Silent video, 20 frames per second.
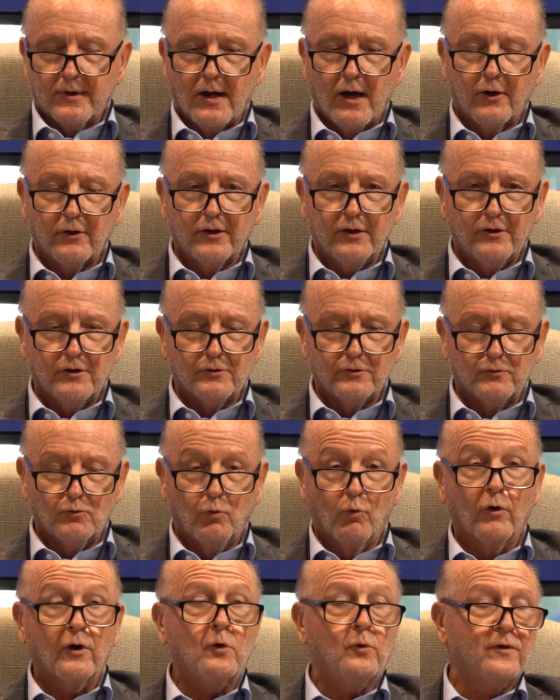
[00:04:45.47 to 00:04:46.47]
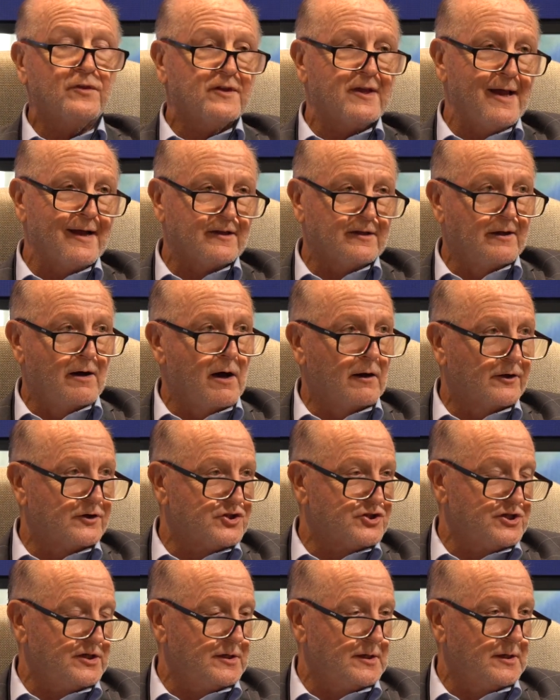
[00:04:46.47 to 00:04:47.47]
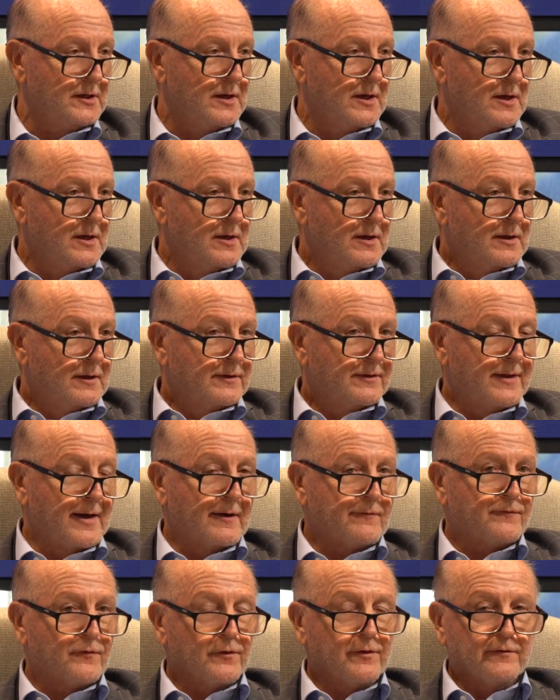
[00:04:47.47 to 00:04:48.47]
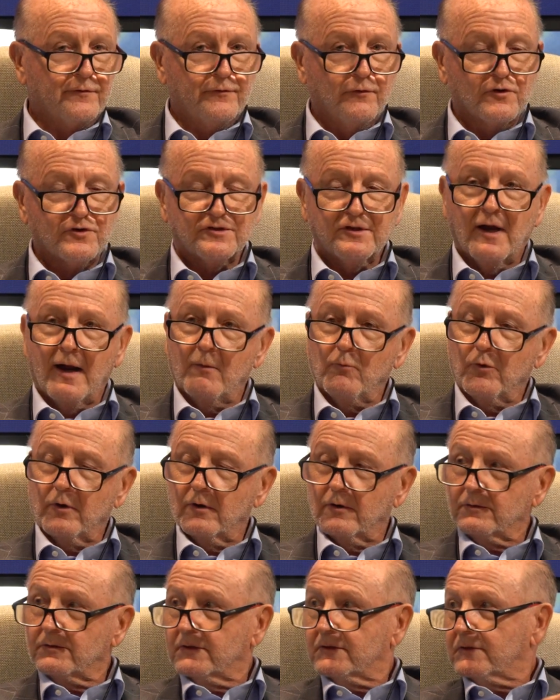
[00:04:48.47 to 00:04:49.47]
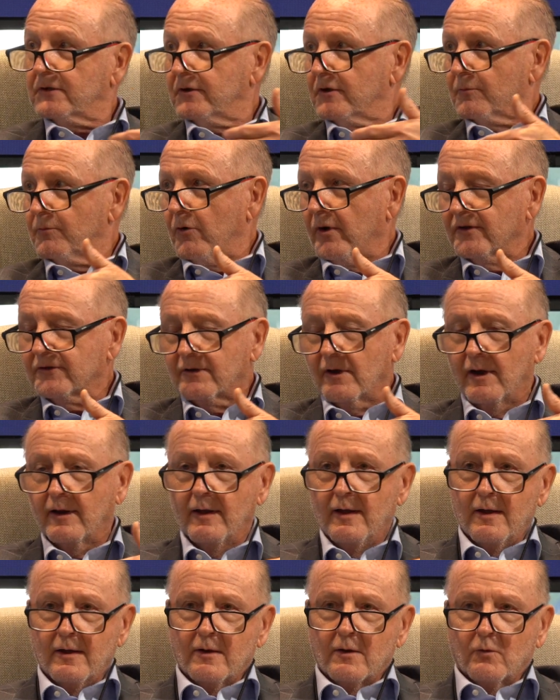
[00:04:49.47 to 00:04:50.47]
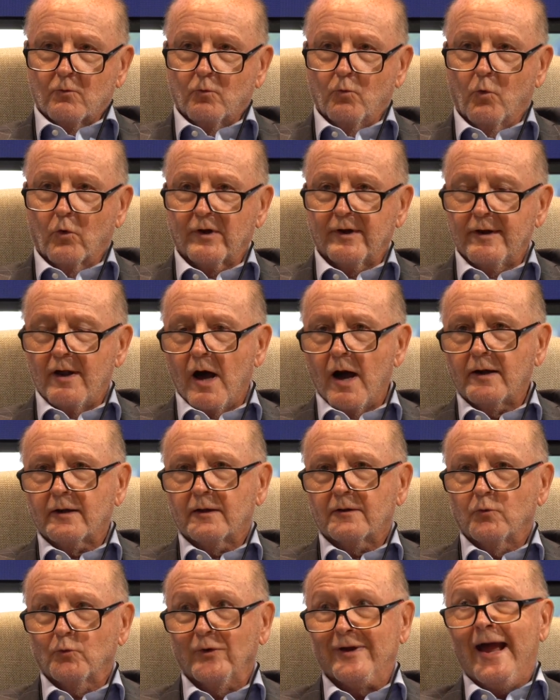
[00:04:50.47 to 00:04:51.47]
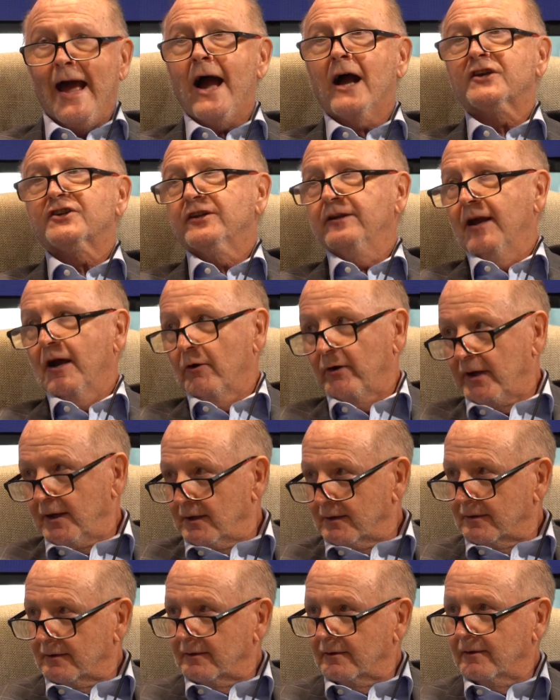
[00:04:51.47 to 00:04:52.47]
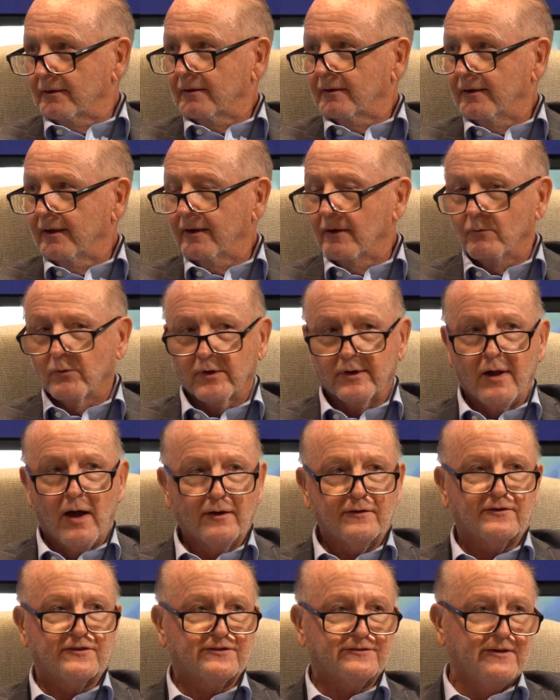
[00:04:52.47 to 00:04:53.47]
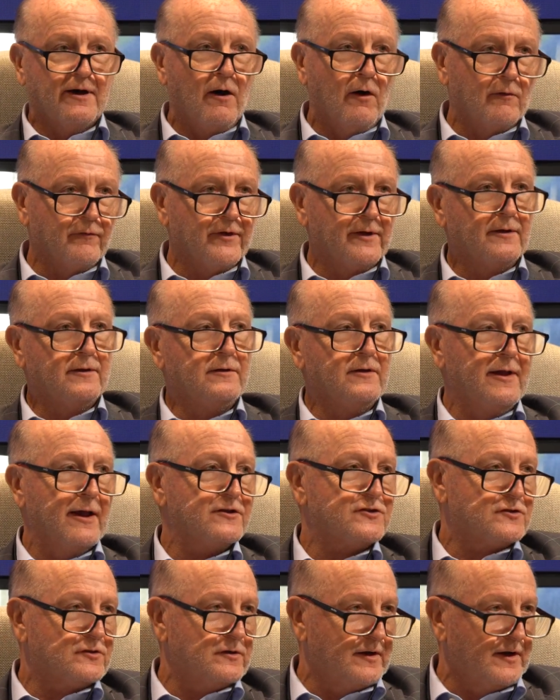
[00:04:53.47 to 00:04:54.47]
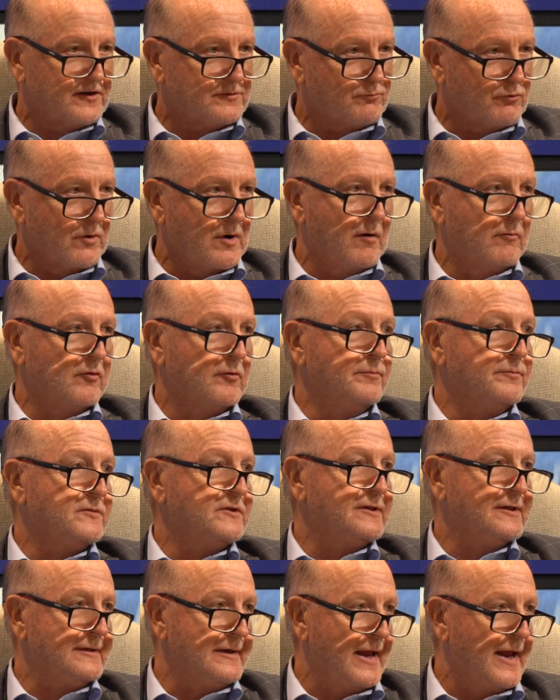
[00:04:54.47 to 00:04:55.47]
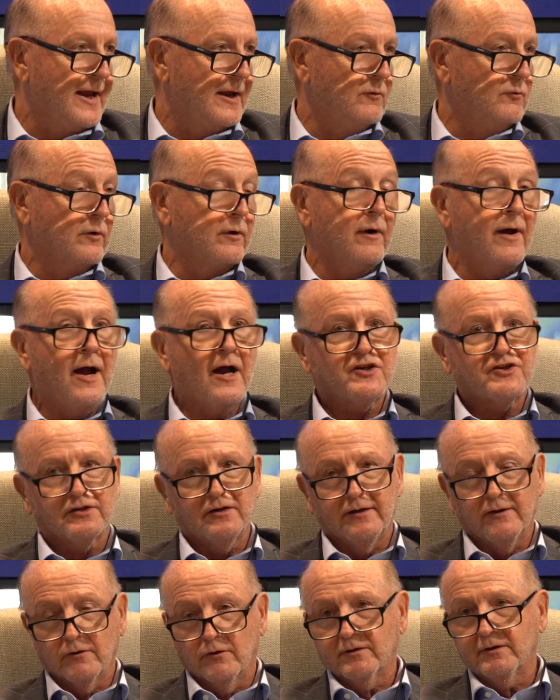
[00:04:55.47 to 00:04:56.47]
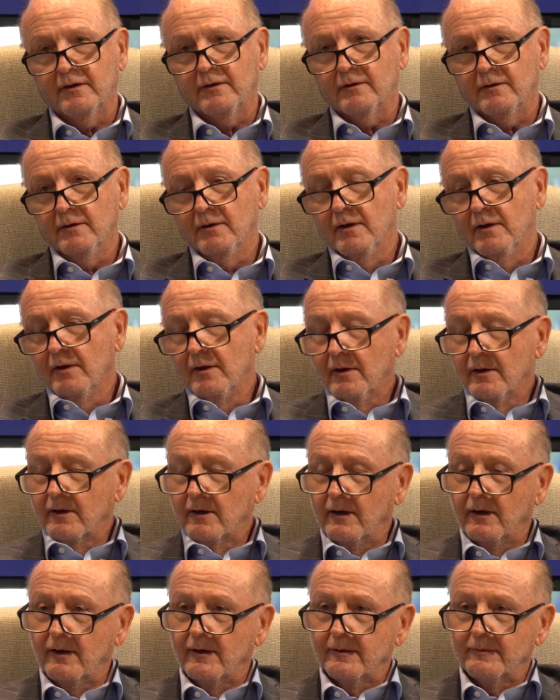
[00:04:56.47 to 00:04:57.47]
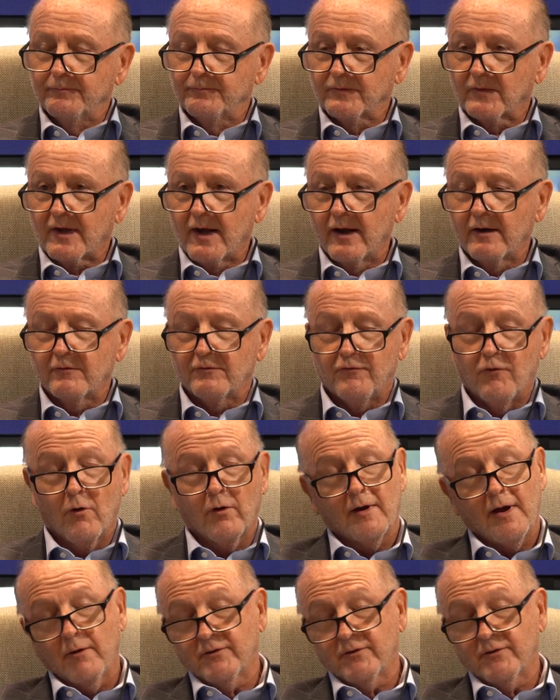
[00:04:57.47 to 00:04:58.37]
How do you work with technology that for the first time to your point, Scott, we're not reactionary. We're not solving yesterday's problem today. We're actually looking kind of forward.